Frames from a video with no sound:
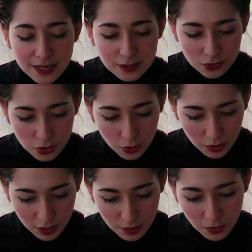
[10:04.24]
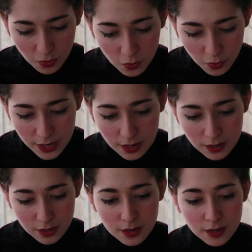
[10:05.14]
and it took them a
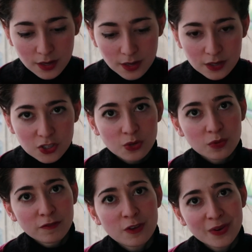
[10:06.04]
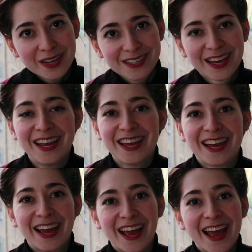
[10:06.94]
week to review it.
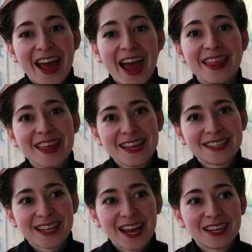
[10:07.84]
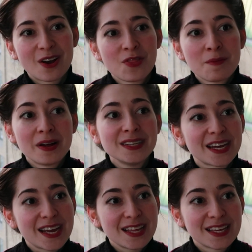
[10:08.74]
And then they said on the
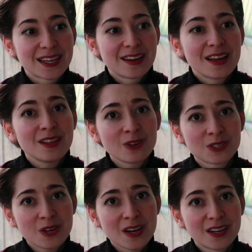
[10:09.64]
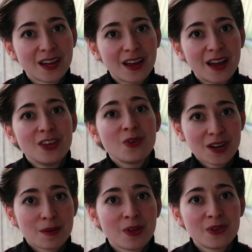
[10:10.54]
Monday, they said, it looks good. You
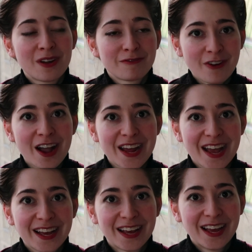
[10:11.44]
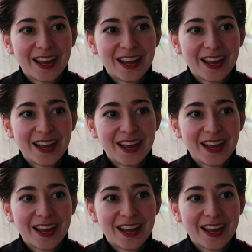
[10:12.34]
can upload it on Friday.